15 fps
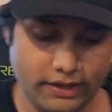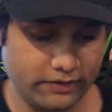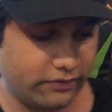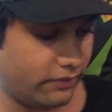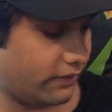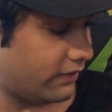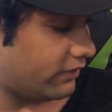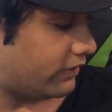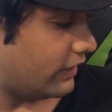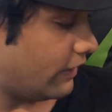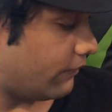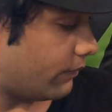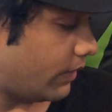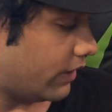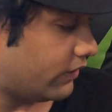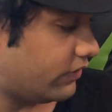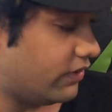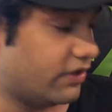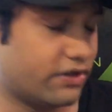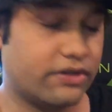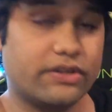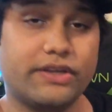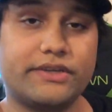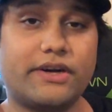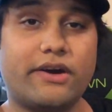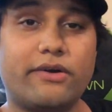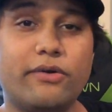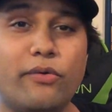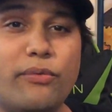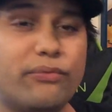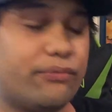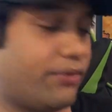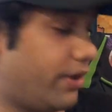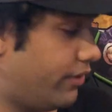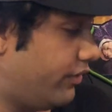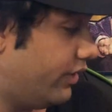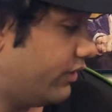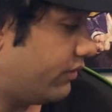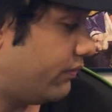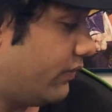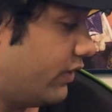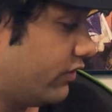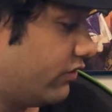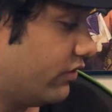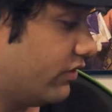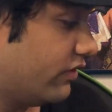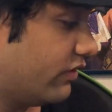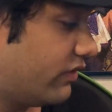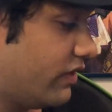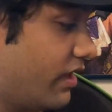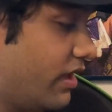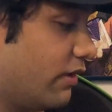As you can see right here, there are various functions